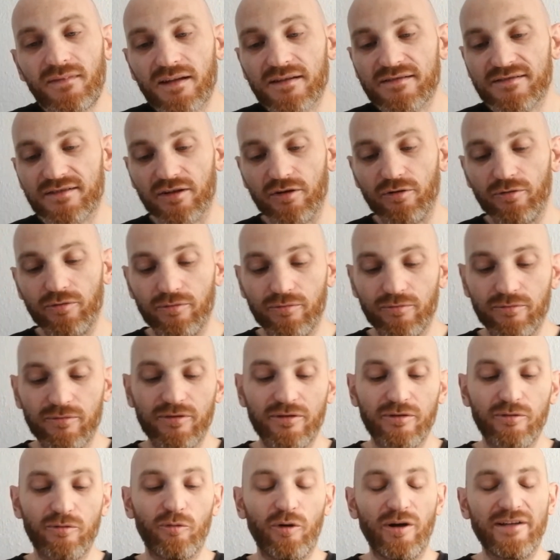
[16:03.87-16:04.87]
So
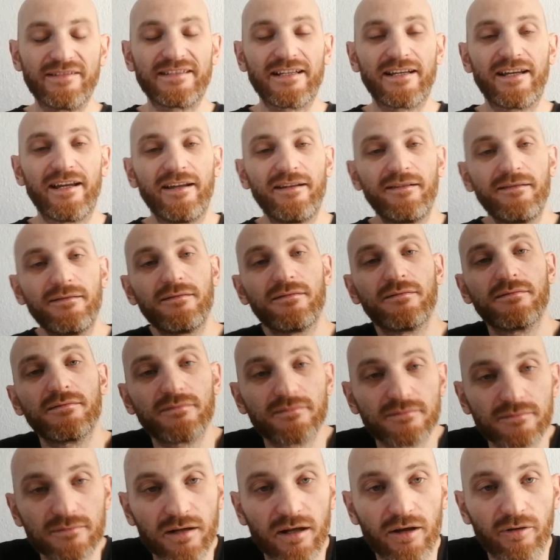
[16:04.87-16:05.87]
once again,
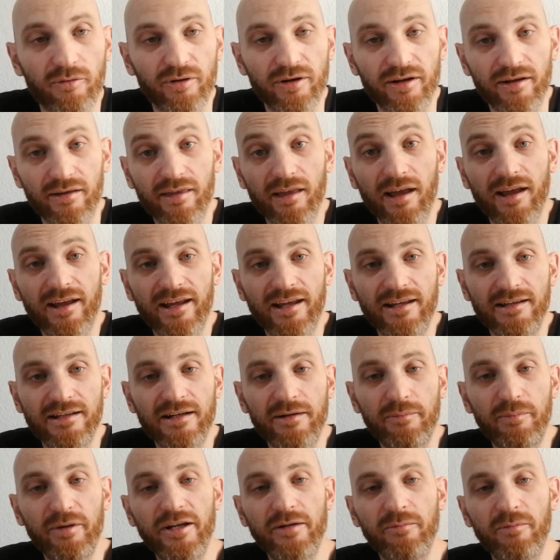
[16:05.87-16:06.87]
I want to thank
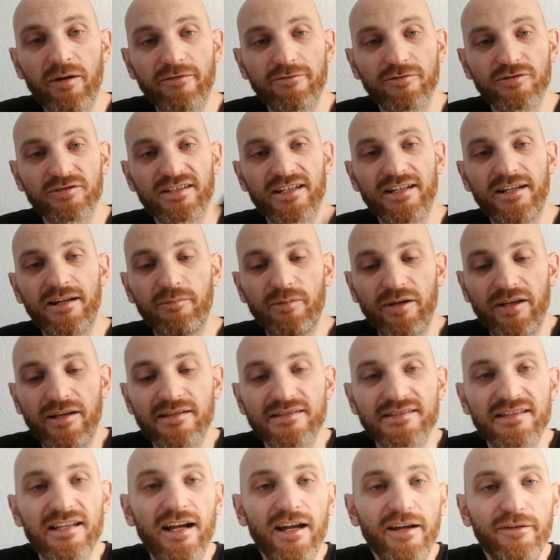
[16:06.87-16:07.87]
Henry Bierman for sending me
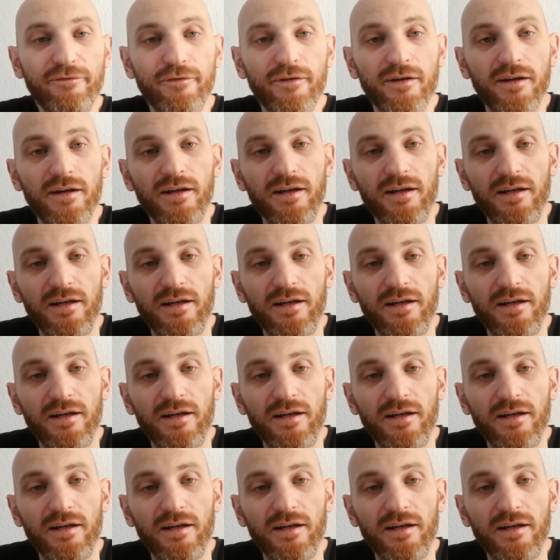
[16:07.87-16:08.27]
this knife